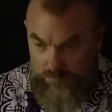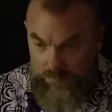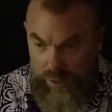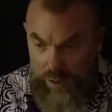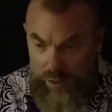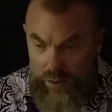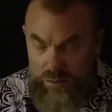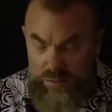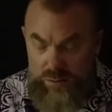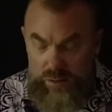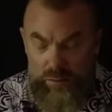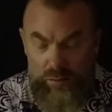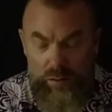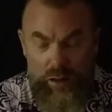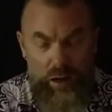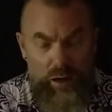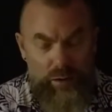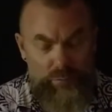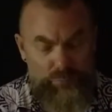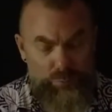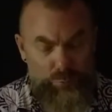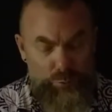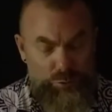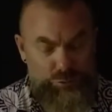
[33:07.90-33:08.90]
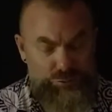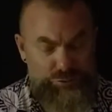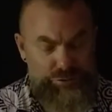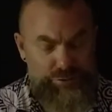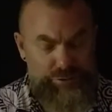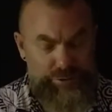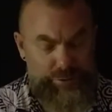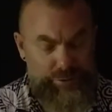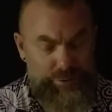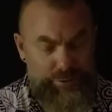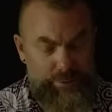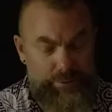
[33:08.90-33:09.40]
There's a lot of emotion
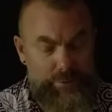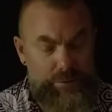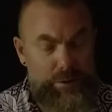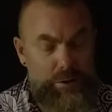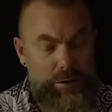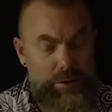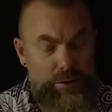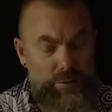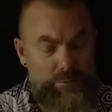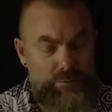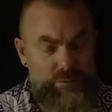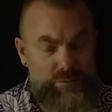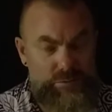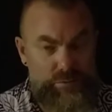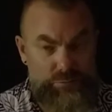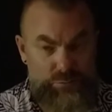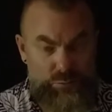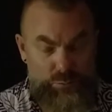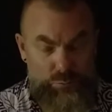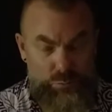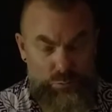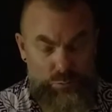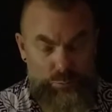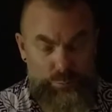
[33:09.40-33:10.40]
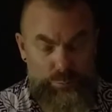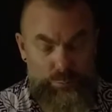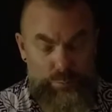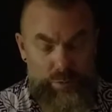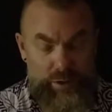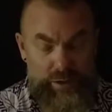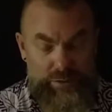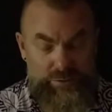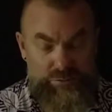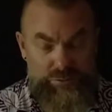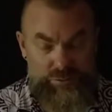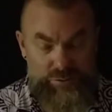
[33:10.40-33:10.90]
here.
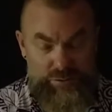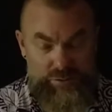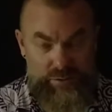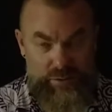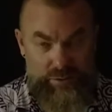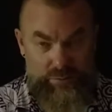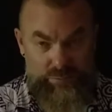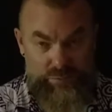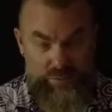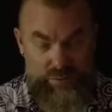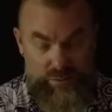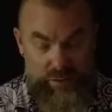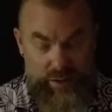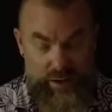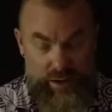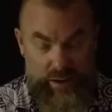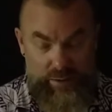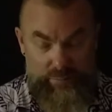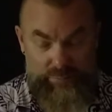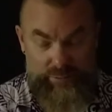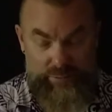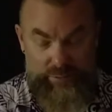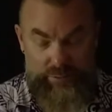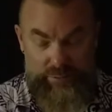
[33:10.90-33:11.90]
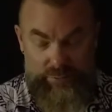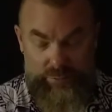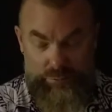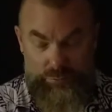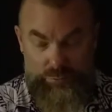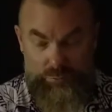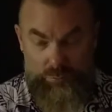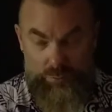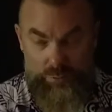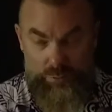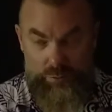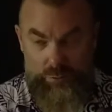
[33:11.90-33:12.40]
Major stuff's happening in the
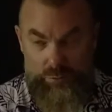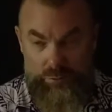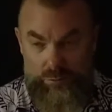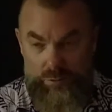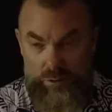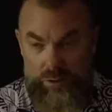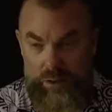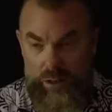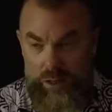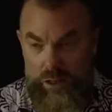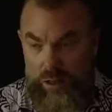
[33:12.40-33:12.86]
throat.